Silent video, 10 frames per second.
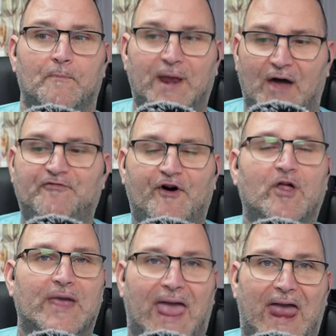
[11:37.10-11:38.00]
But I'm
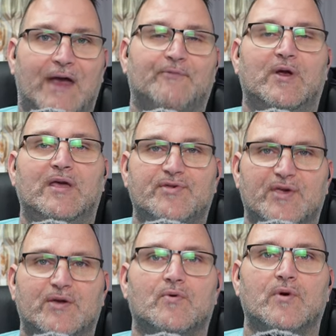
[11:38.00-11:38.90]
following every
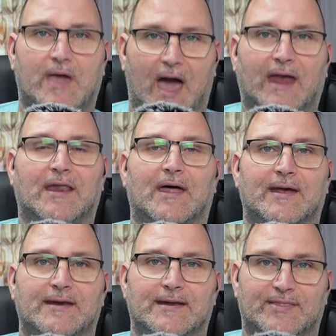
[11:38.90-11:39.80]
single
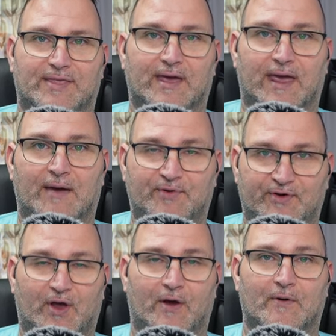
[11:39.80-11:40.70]
guideline that they have
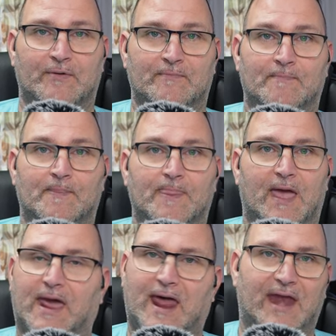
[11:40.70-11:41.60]
shown,
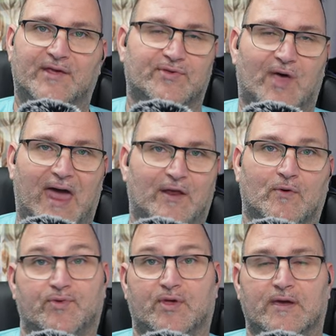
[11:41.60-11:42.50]
and I just I
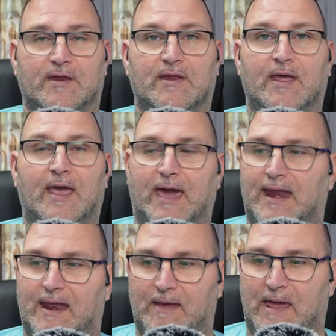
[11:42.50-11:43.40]
don't see it,
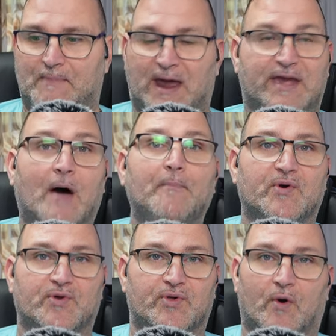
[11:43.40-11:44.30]
and and my
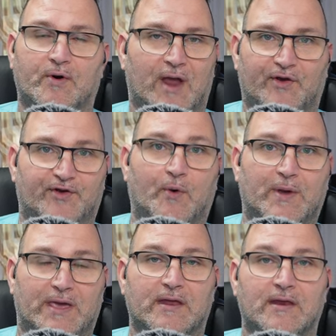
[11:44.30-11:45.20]
numbers are not
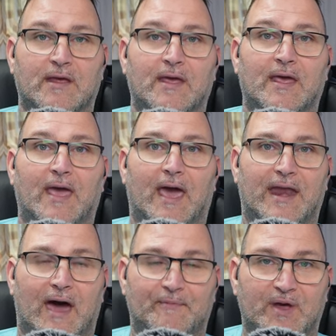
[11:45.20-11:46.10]
showing it,
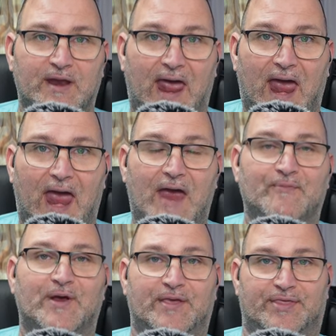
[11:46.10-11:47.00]
and I've done
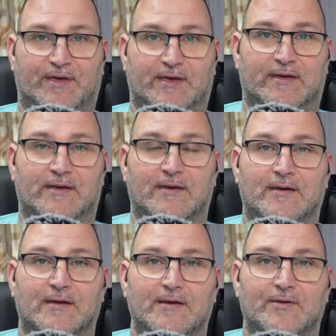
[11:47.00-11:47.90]
everything.
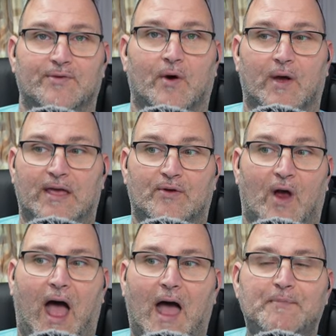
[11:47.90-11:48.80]
So
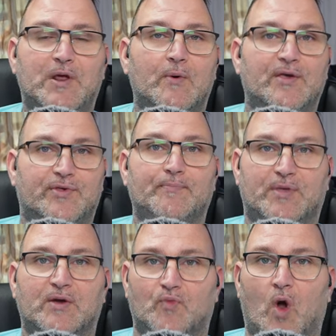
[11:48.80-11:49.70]
either I'm doing
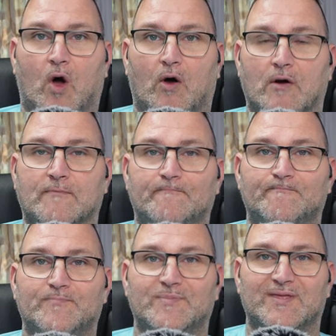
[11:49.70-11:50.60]
something wrong,
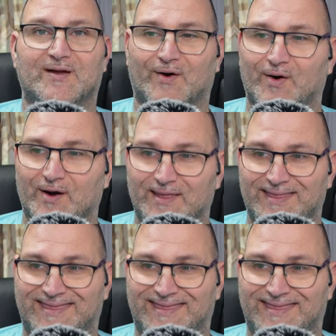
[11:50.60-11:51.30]
or